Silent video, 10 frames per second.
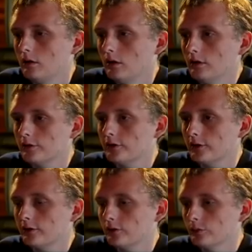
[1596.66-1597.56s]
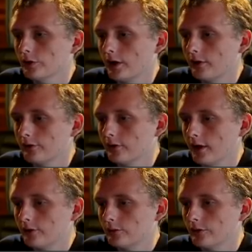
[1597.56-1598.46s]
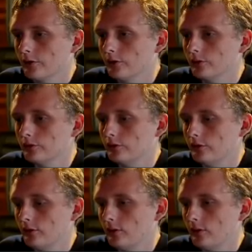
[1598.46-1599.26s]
Well, looks like he's going to bring out his last one of those.